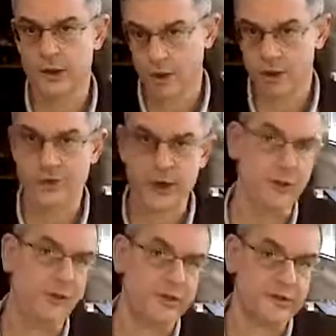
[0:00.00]
the cold
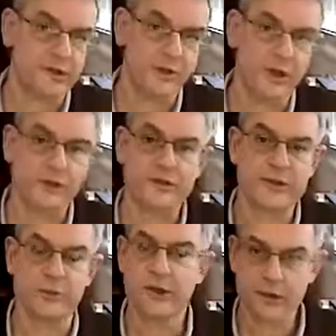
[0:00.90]
therapy certification
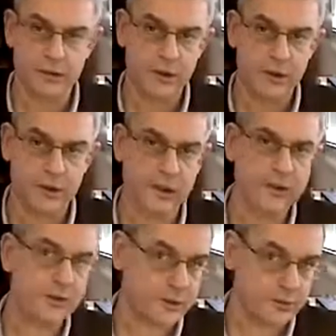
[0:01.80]
seminar,
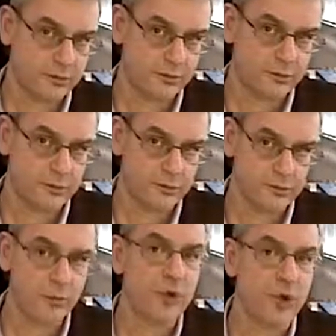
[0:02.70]
is
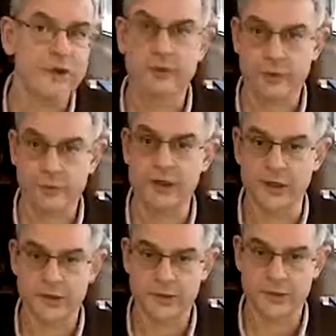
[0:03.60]
comprised of 3
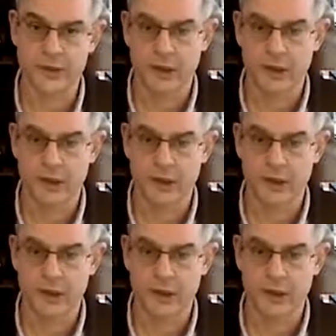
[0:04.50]
days.